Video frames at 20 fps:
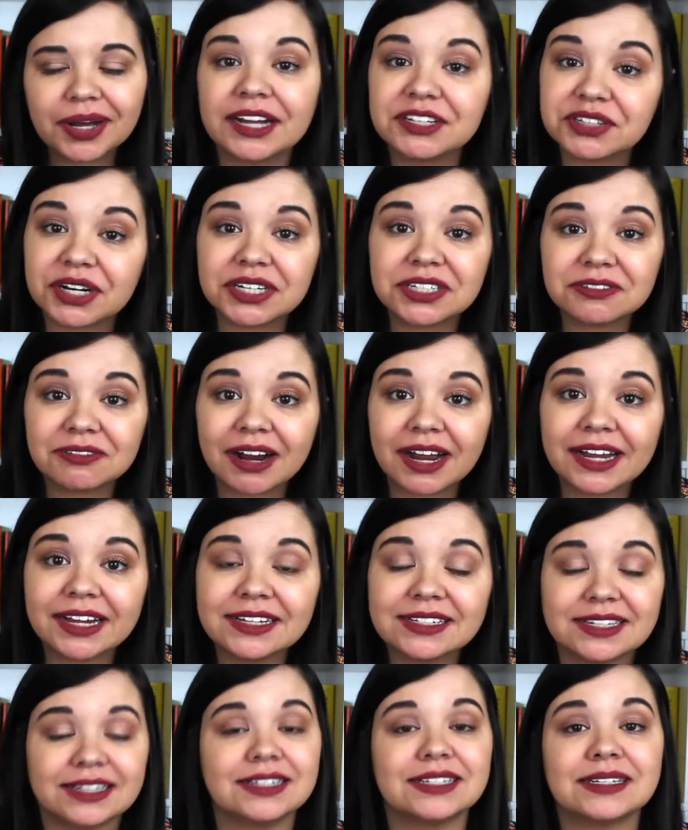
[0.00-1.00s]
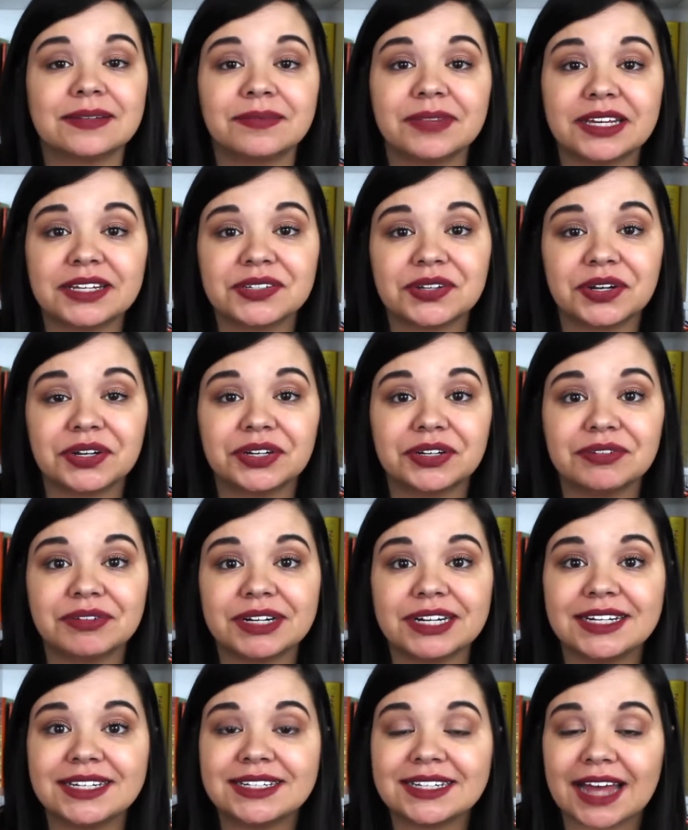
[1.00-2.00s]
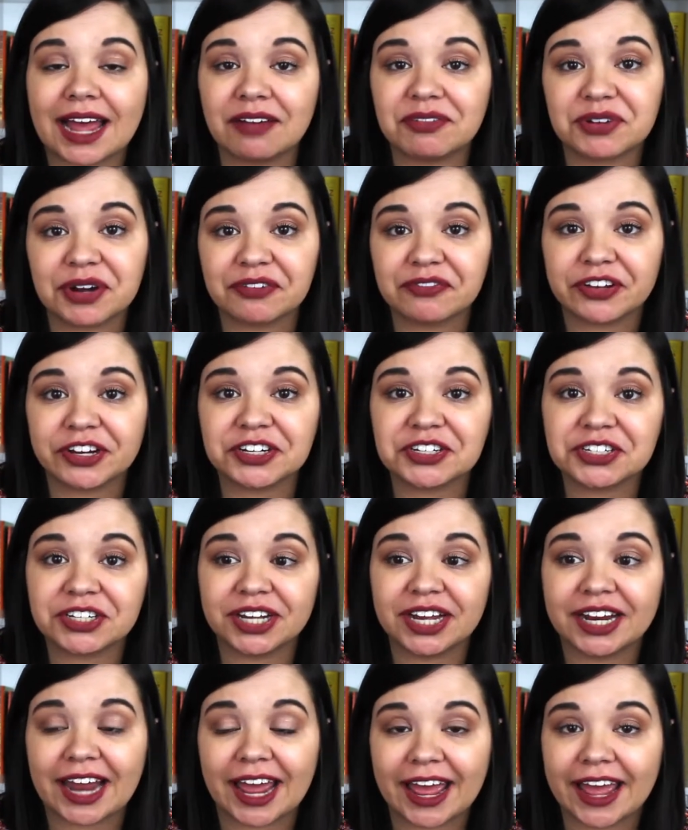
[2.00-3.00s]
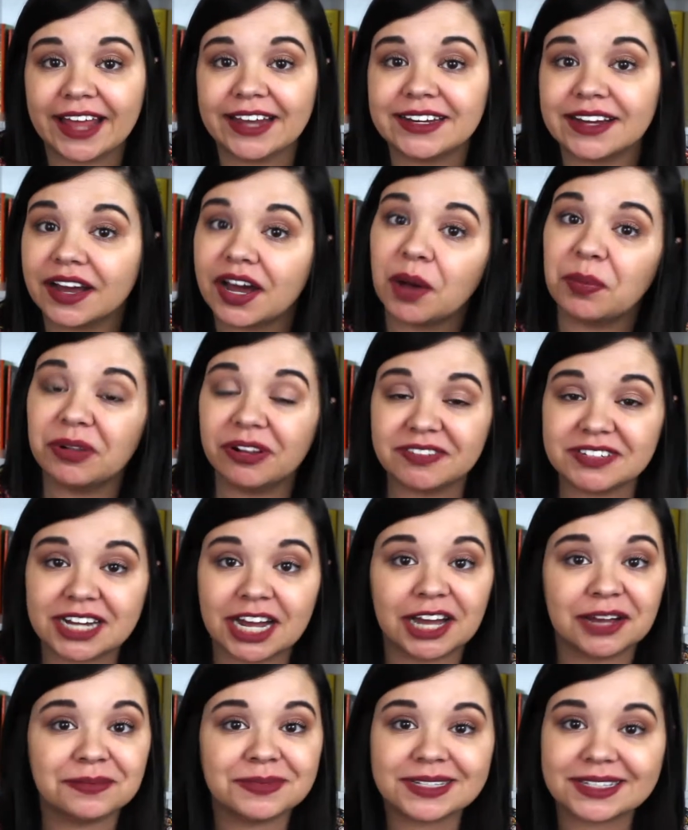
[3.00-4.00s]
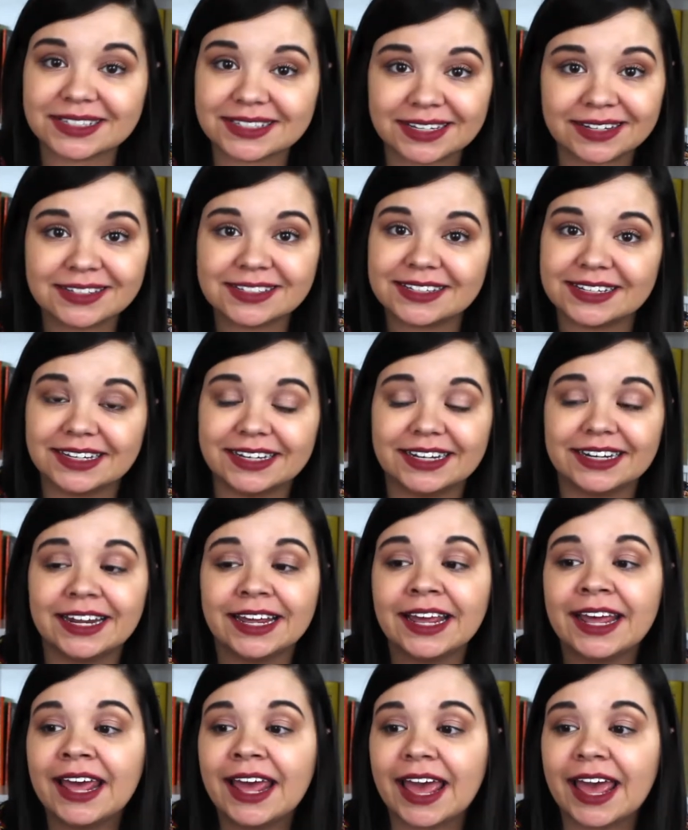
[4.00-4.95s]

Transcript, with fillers: I tried to write some things on Goodreads after I finished it and a couple of times since then,